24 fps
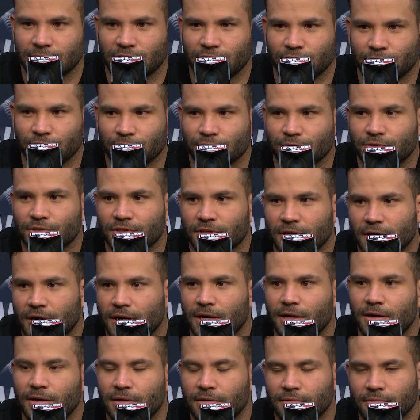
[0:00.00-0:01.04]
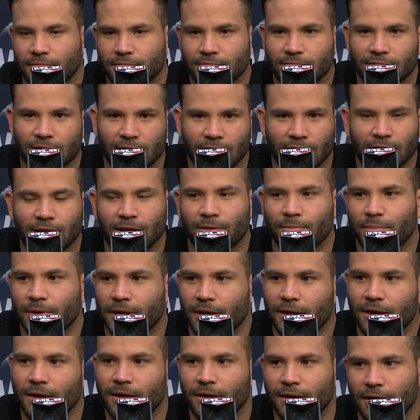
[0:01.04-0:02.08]
You start thinking
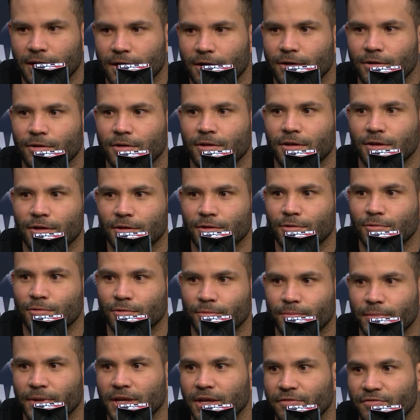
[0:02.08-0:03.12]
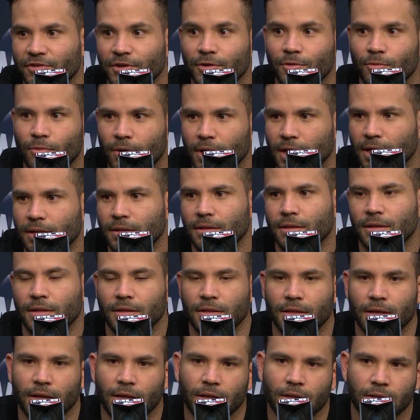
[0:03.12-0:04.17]
about how good it will be if you win,
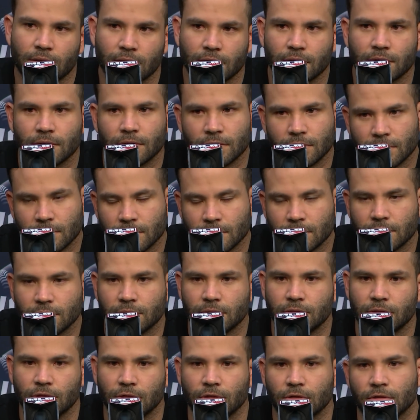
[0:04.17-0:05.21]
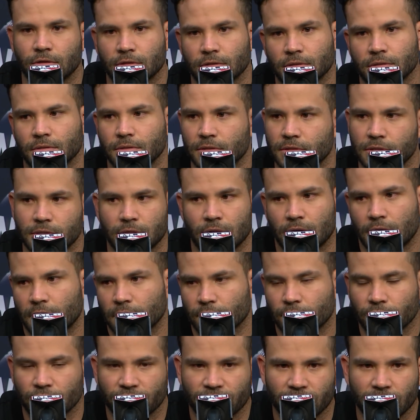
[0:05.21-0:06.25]
and then you lose. It's not a
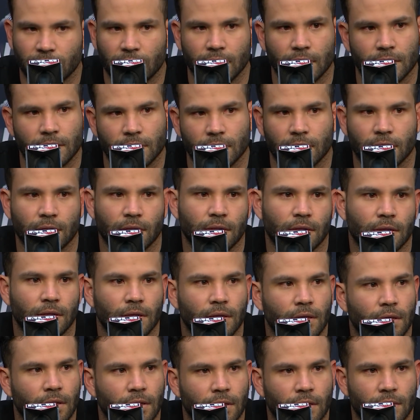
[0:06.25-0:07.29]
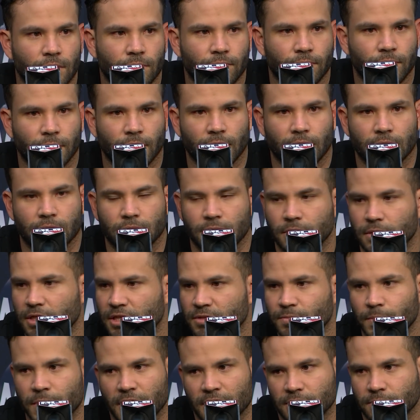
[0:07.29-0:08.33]
good feeling. But
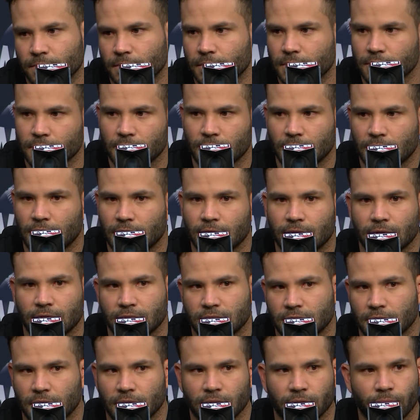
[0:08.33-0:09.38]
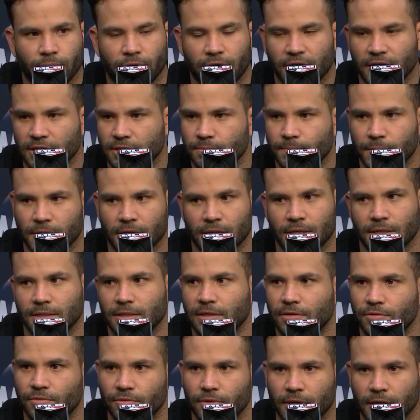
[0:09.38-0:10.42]
that's baseball, and like I said, the Braves
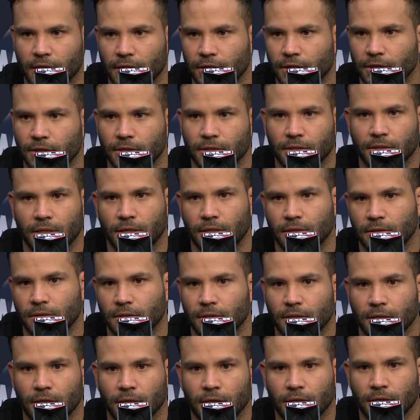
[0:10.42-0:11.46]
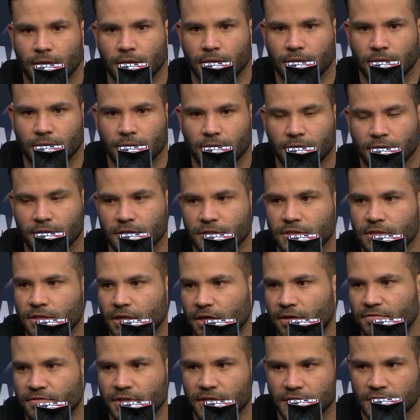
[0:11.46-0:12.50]
played really good, and they
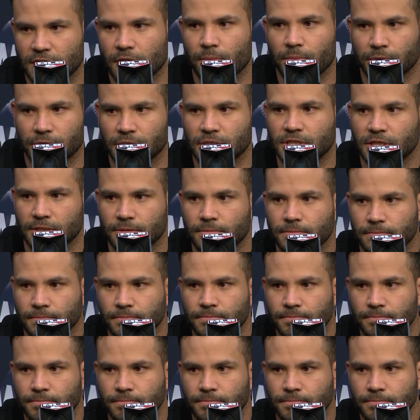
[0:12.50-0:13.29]
deserve the championship.